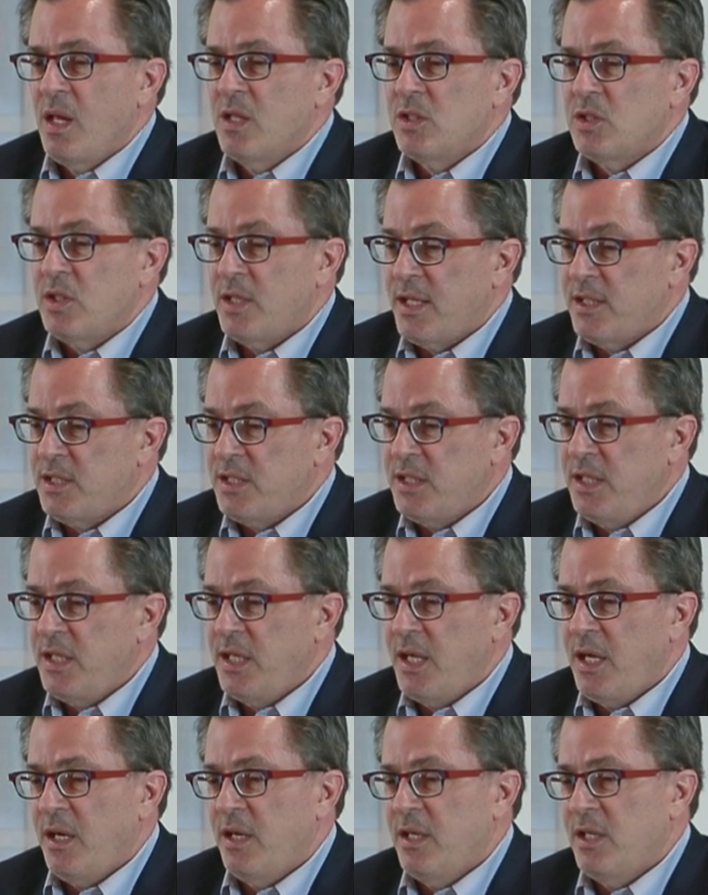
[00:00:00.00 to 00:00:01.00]
So that's the
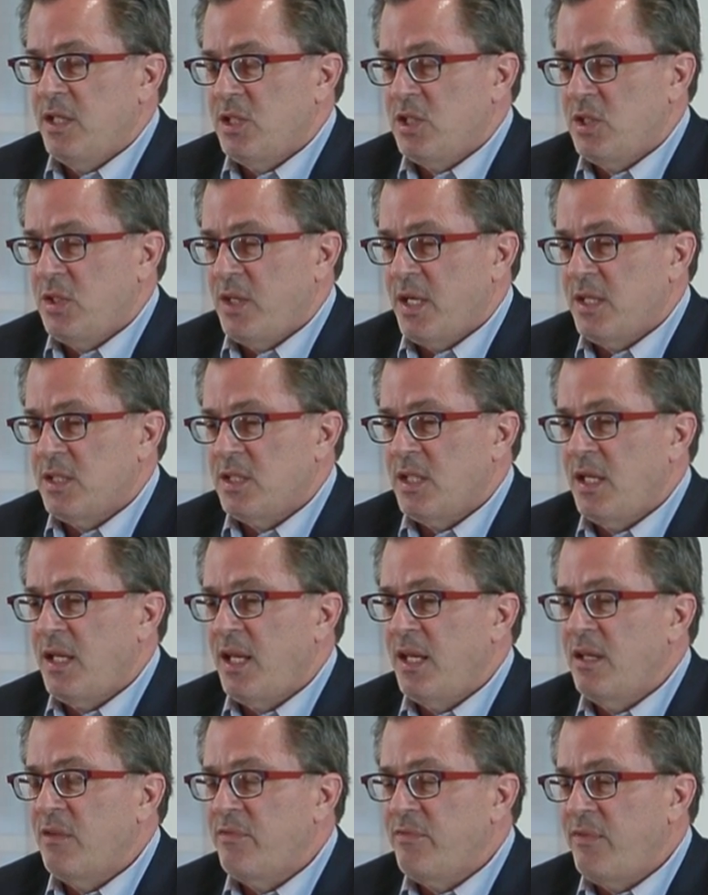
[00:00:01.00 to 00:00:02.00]
inheritance trust. And
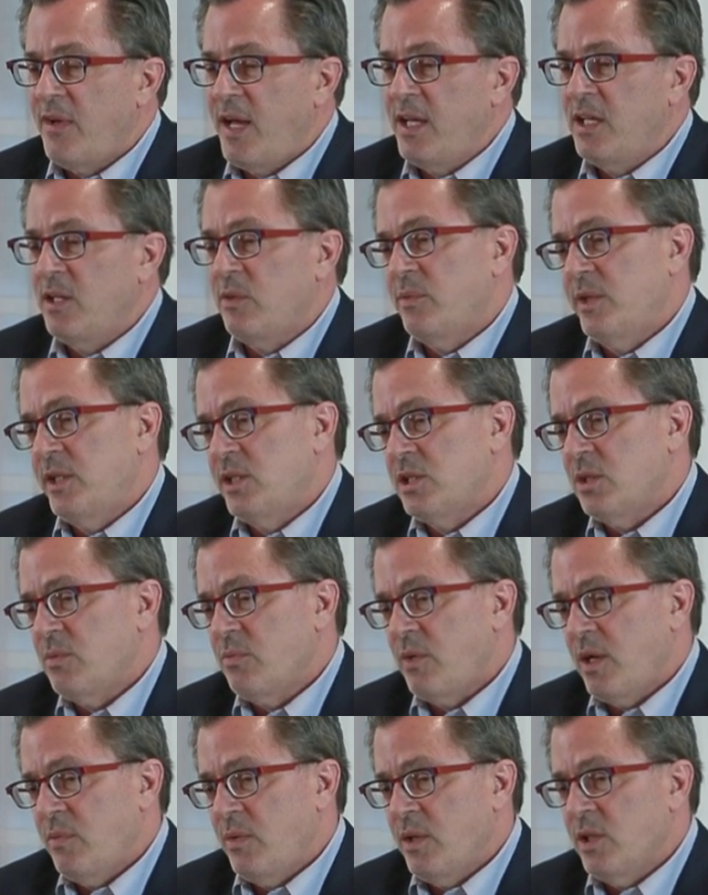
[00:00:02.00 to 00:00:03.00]
then the final reason
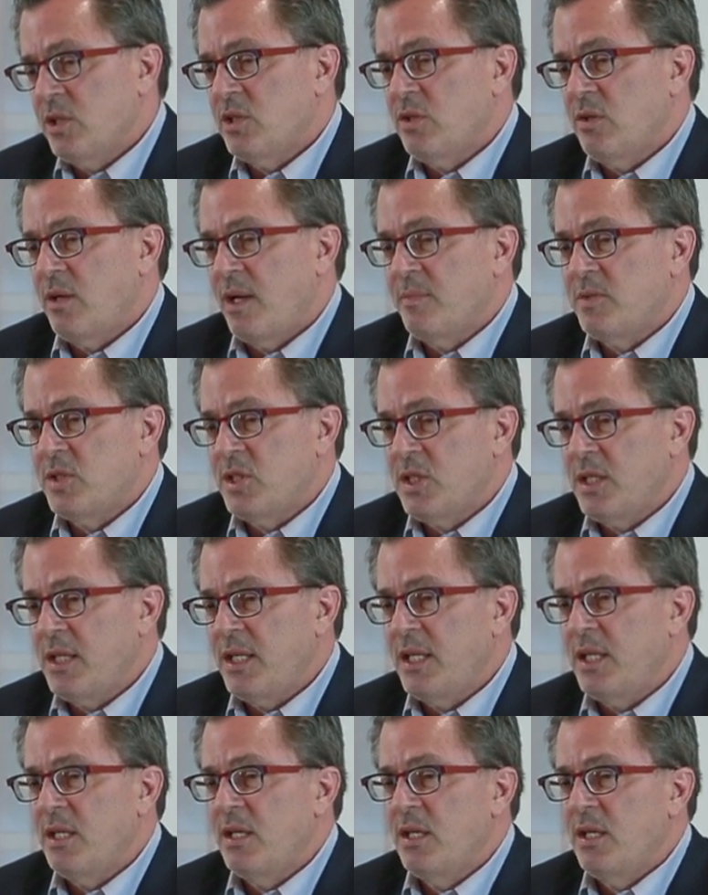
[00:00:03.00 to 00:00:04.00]
why wills are
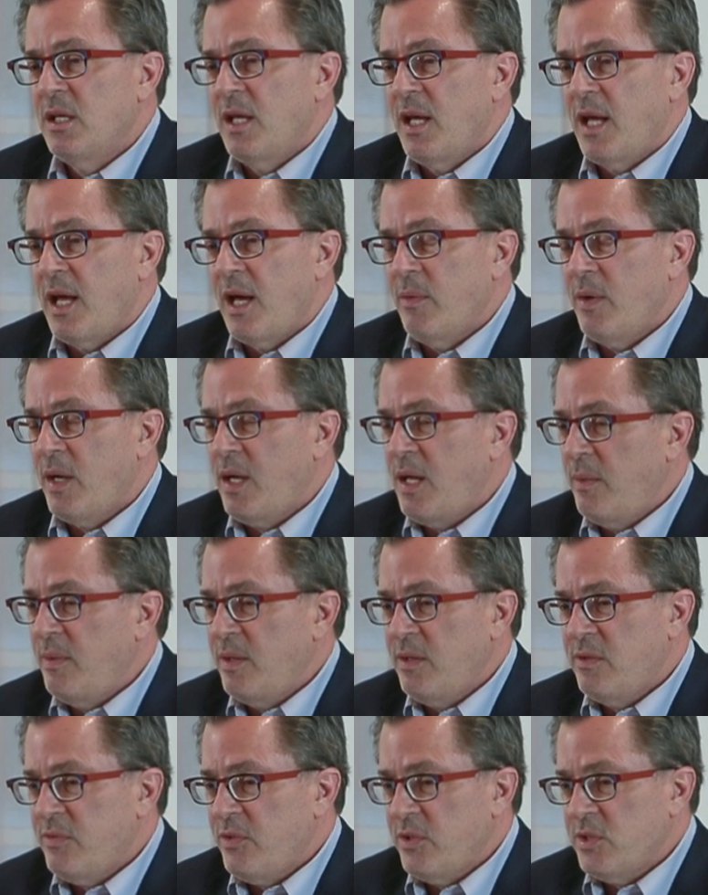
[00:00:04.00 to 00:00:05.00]
obsolete, and we're
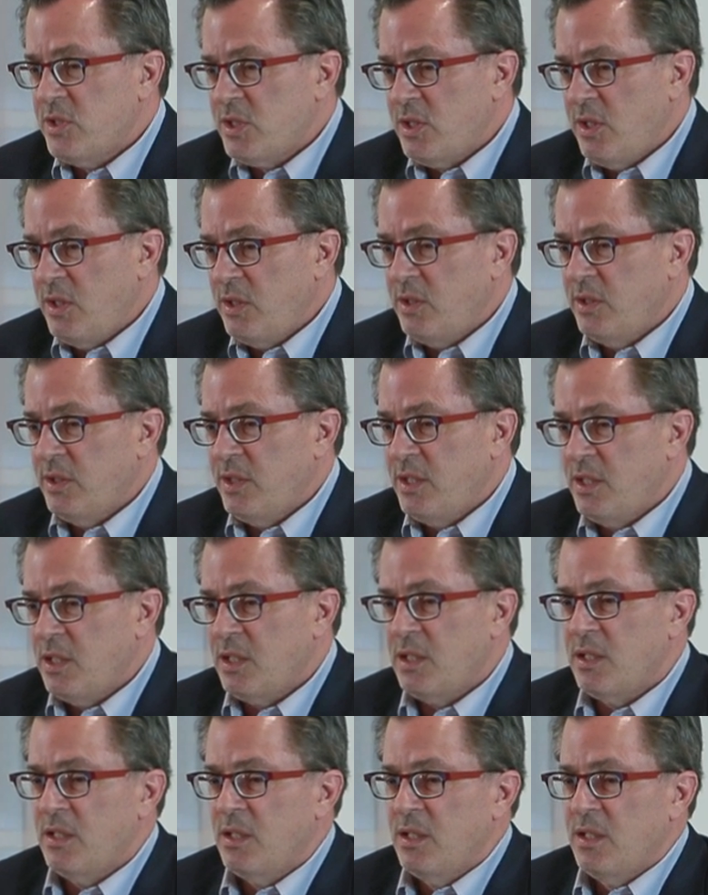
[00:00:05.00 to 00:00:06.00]
coming full circle
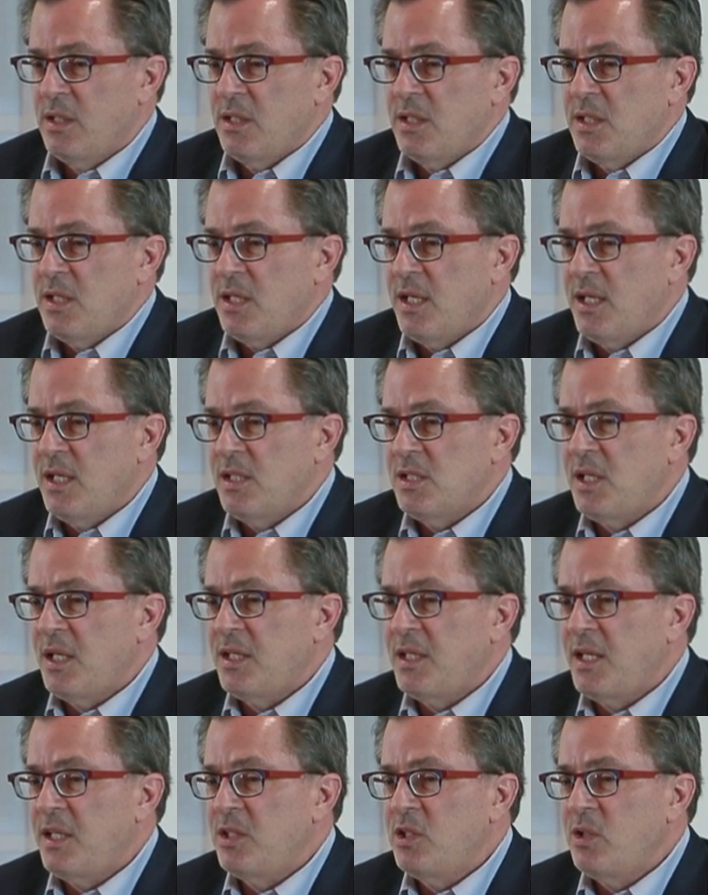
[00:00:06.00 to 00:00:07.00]
here, is
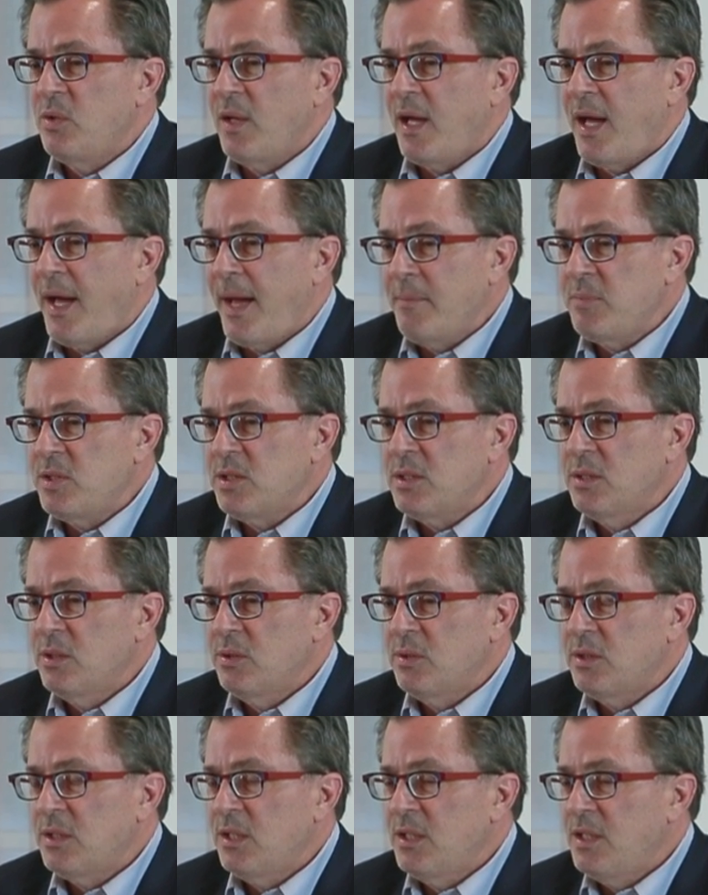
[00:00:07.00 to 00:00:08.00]
that they do
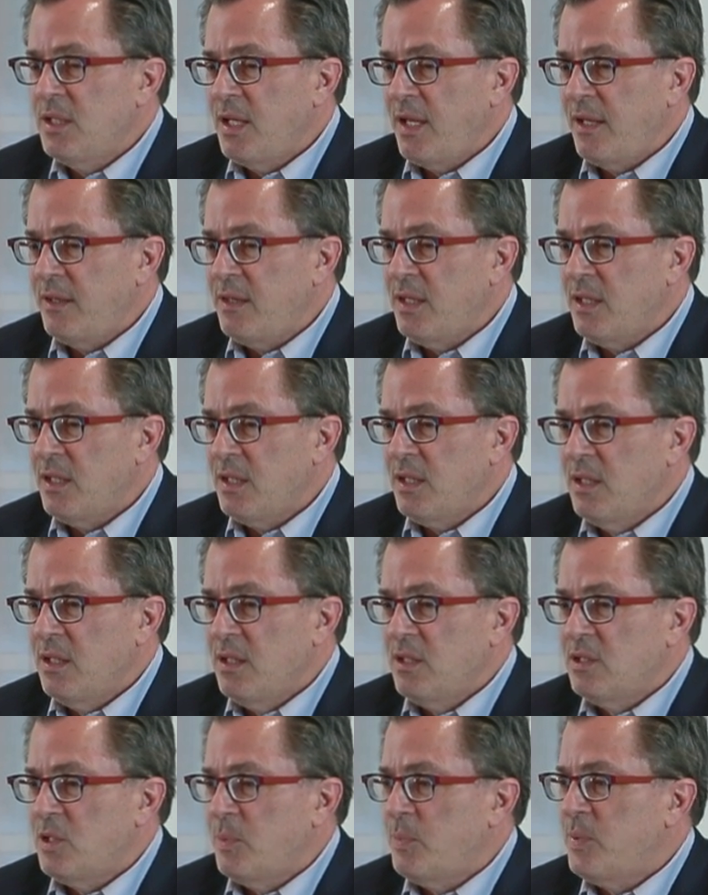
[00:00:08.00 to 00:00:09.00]
absolutely nothing
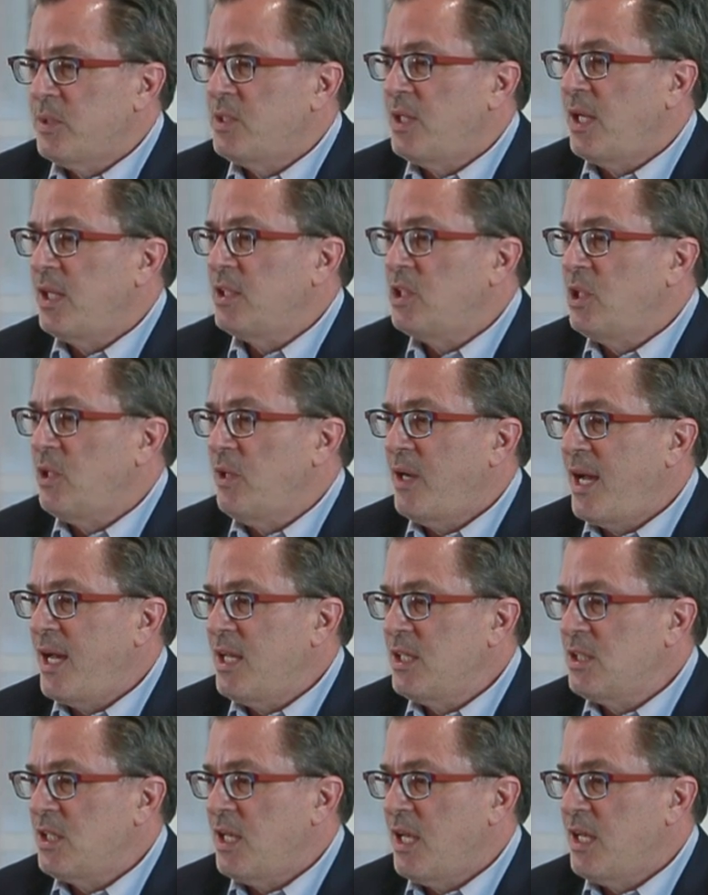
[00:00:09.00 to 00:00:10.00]
to protect your
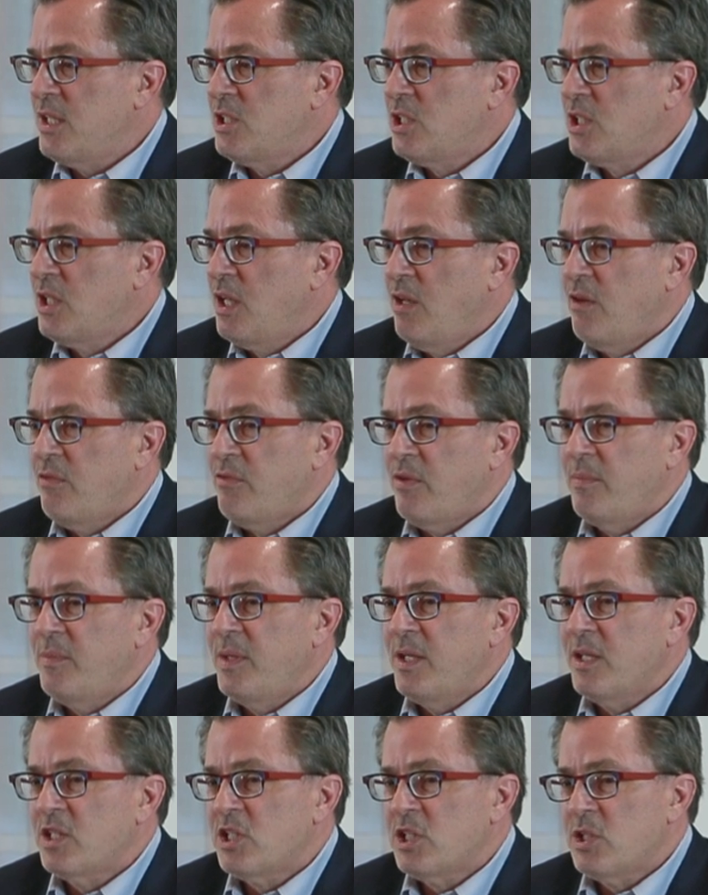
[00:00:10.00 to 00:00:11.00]
assets from
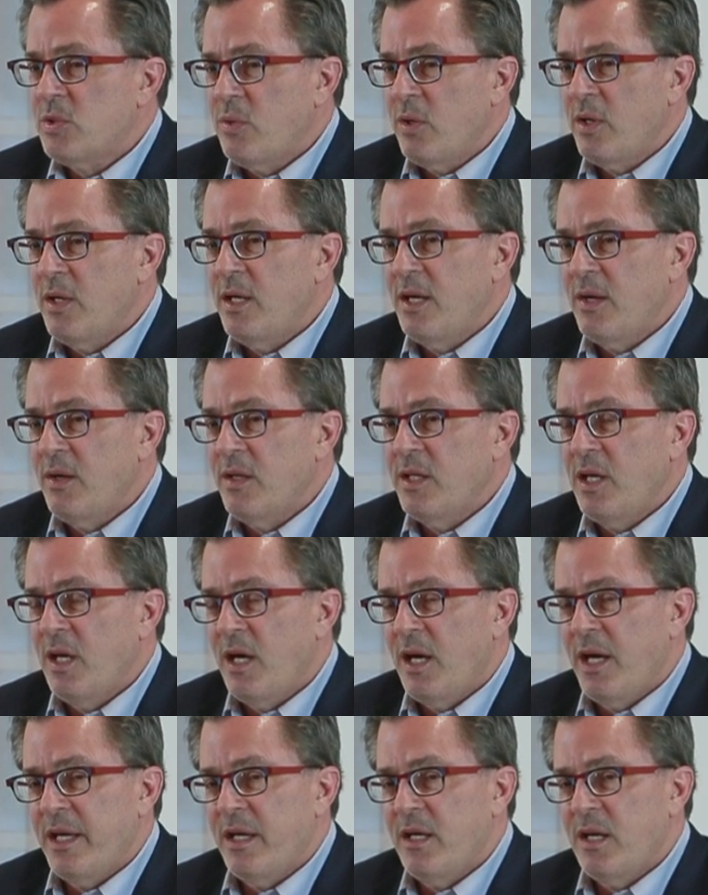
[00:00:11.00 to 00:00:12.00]
the extraordinarily
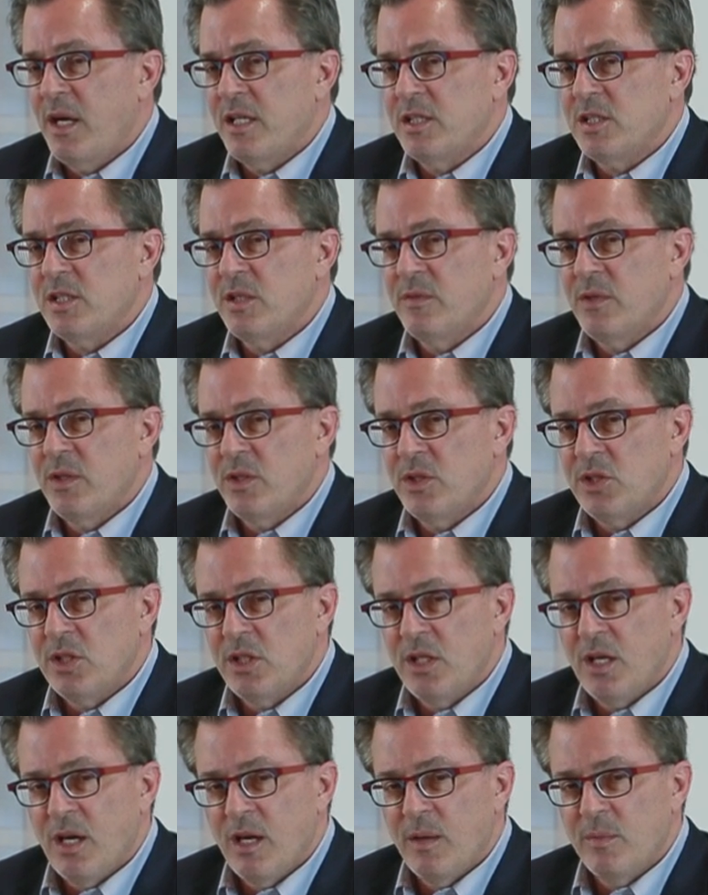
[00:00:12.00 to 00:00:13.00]
high cost of
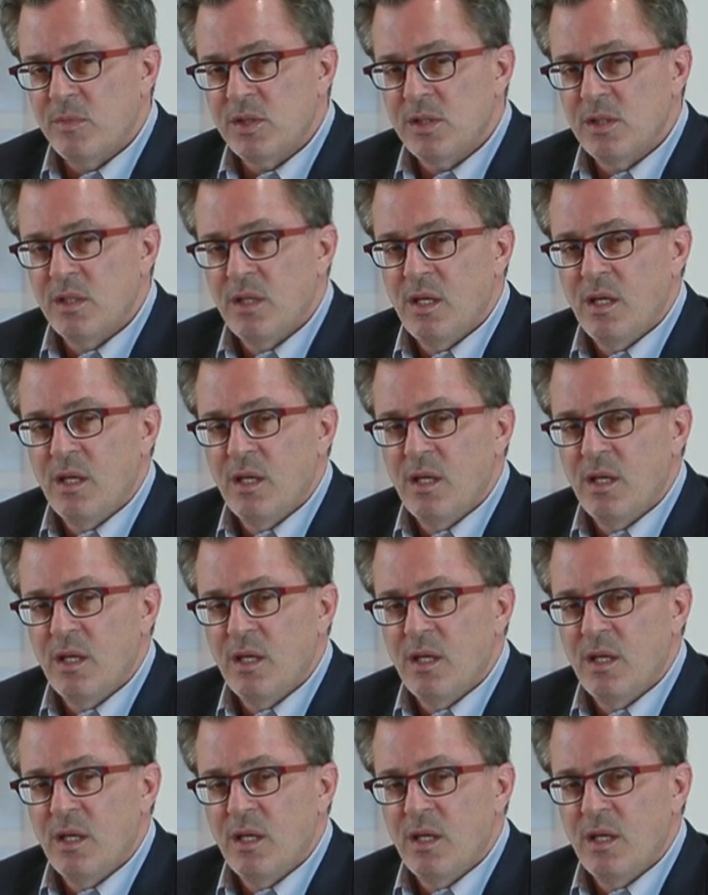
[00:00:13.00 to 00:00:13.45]
nursing homes.